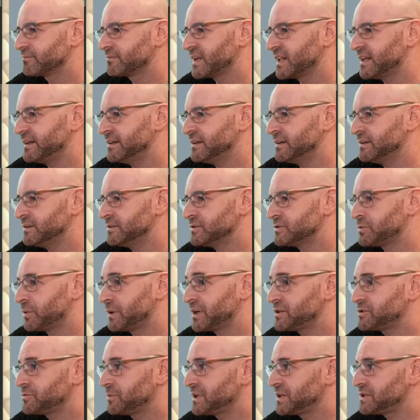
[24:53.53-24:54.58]
In
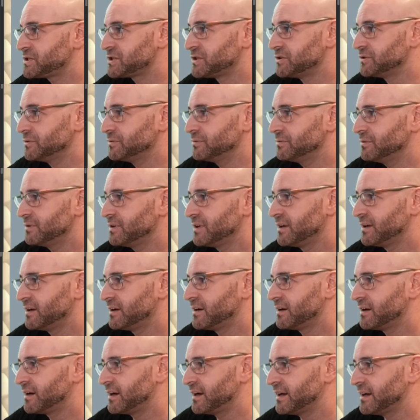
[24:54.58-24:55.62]
2022,
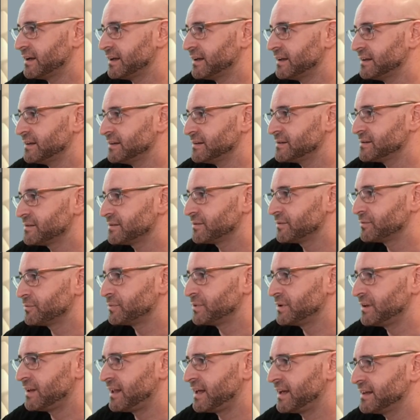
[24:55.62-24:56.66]
I
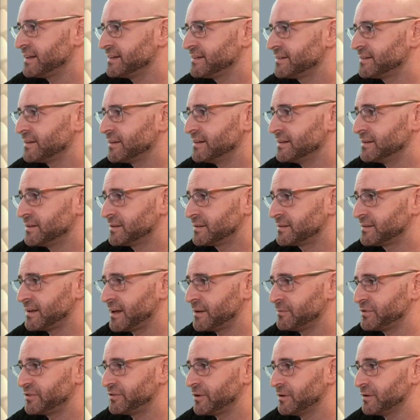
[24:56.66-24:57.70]
realized it's time
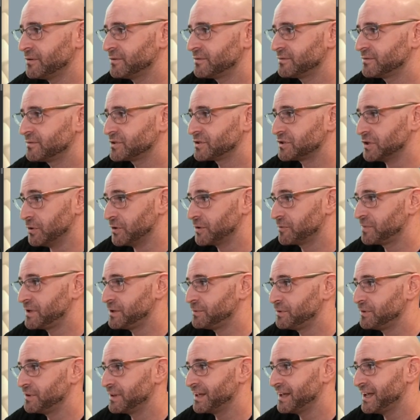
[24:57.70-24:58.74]
to start showing
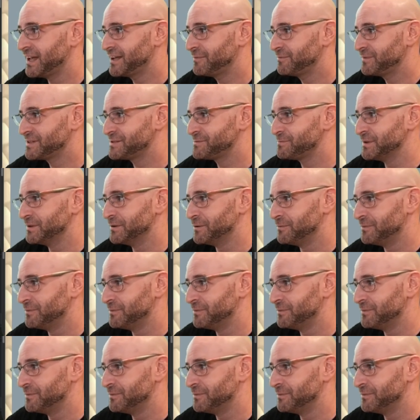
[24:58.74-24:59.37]
people the game. It's been